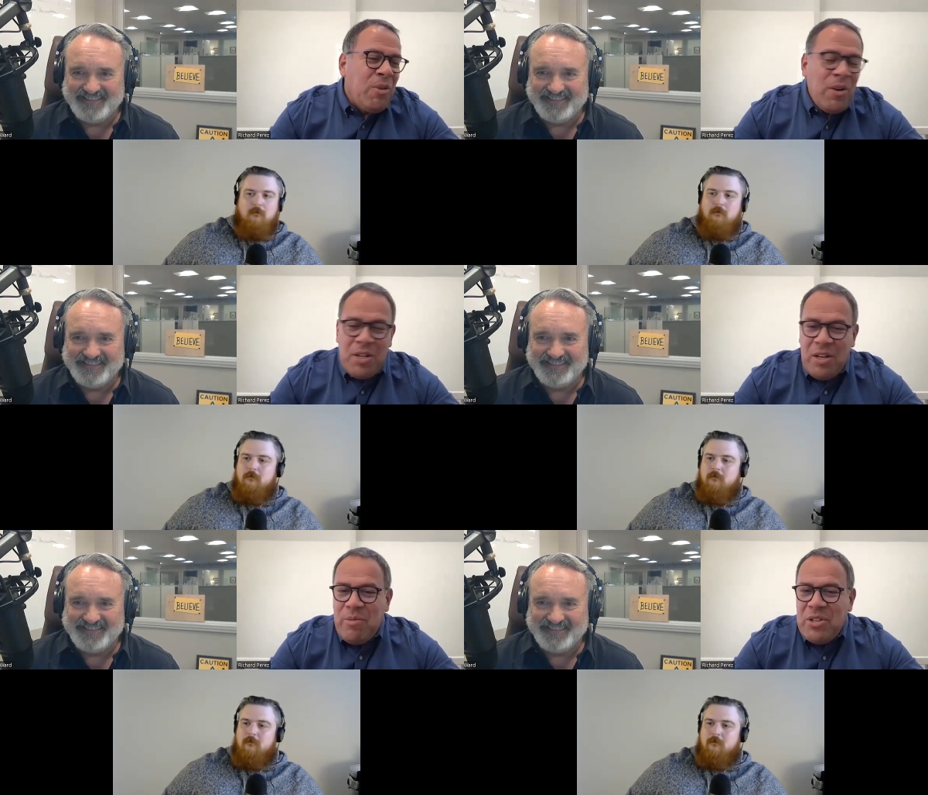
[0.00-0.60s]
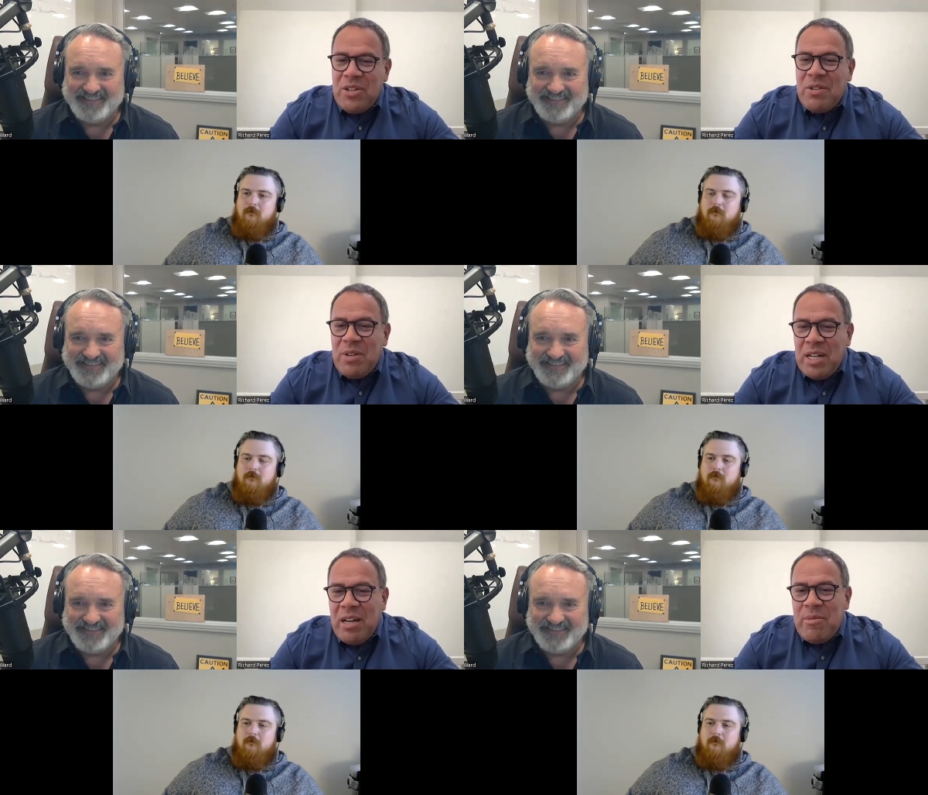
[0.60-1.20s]
Speaker 1: we are in a good position
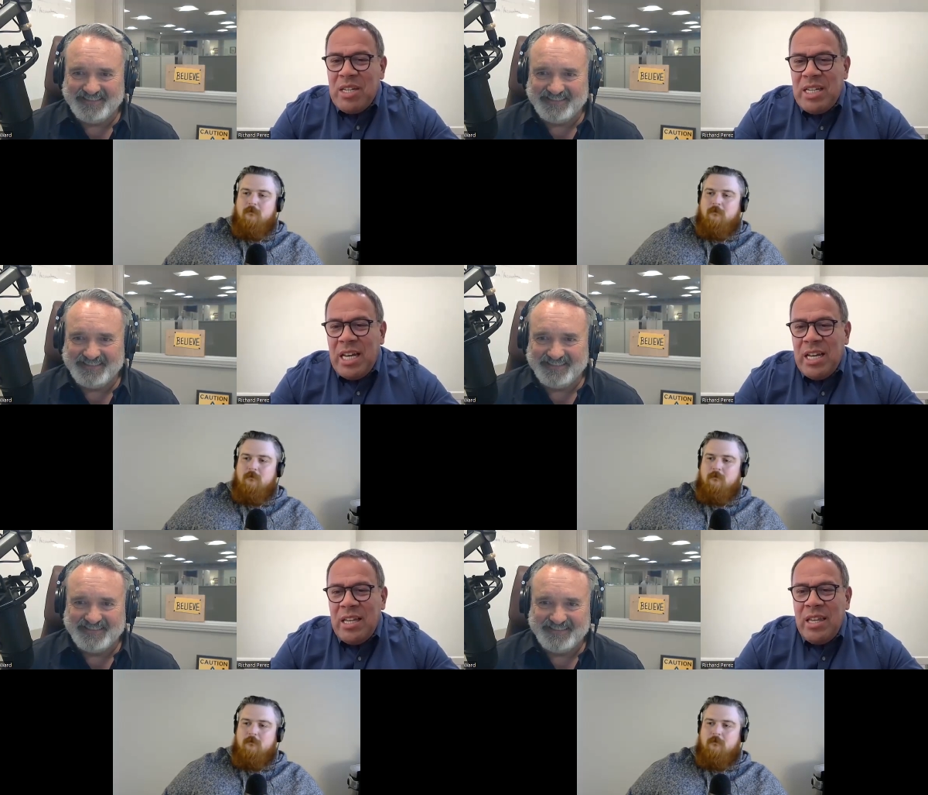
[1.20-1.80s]
when it comes to data